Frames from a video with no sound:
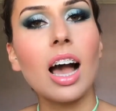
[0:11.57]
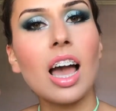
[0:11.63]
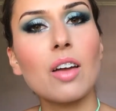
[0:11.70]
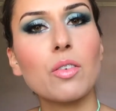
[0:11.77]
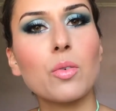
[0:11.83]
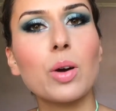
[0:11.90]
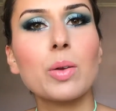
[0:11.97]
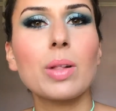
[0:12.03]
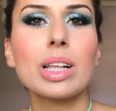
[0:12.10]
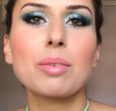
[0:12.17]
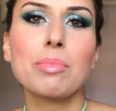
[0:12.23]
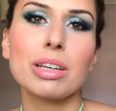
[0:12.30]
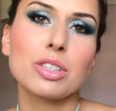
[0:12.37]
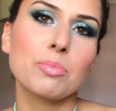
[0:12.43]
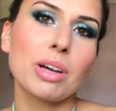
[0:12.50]
everyone, welcome
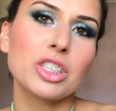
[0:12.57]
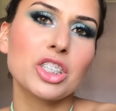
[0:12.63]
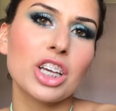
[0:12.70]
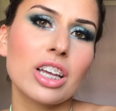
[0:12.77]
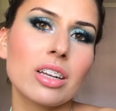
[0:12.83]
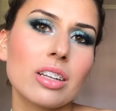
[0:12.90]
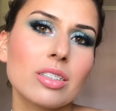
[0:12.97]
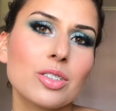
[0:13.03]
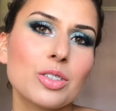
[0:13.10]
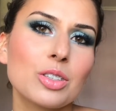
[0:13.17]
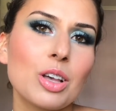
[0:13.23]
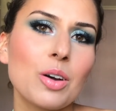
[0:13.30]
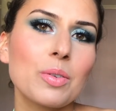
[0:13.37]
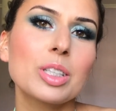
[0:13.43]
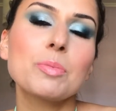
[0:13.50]
back to my channel.
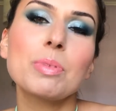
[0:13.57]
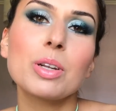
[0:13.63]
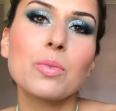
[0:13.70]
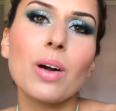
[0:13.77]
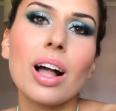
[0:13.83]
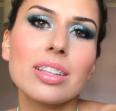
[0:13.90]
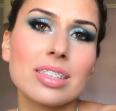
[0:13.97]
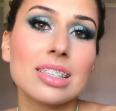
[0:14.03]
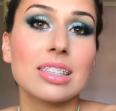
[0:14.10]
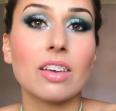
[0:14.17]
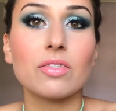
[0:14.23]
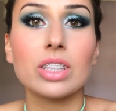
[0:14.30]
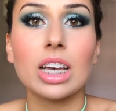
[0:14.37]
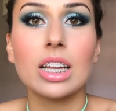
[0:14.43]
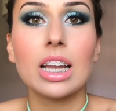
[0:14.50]
So it's been a while since
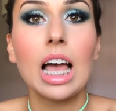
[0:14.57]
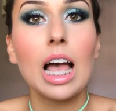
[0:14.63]
I've done